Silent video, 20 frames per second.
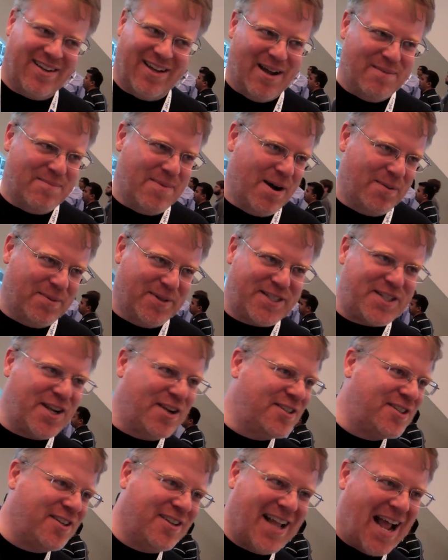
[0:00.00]
a mobile
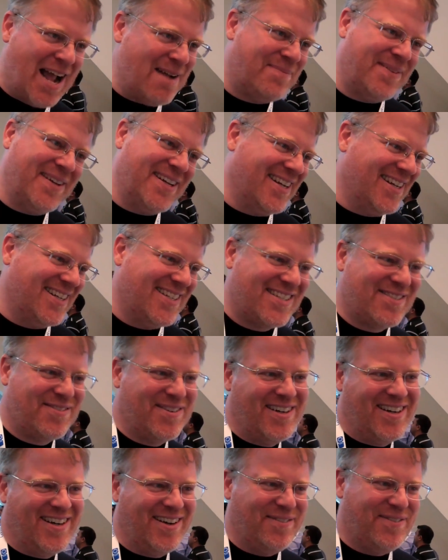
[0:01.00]
social app is,
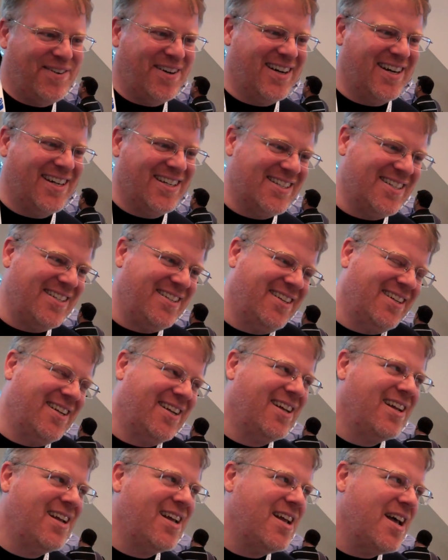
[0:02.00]
where if you're
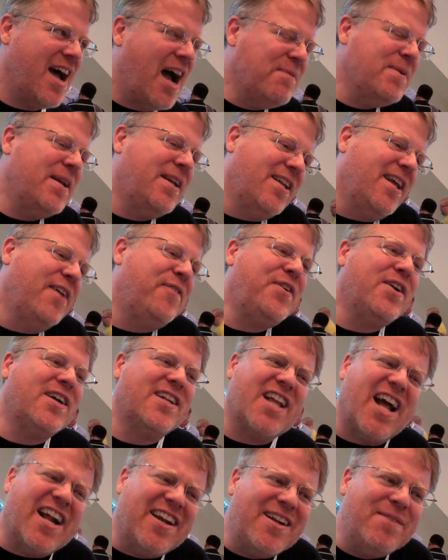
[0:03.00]

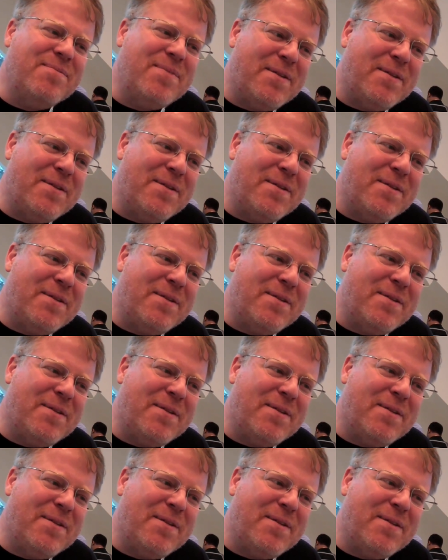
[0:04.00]
in London,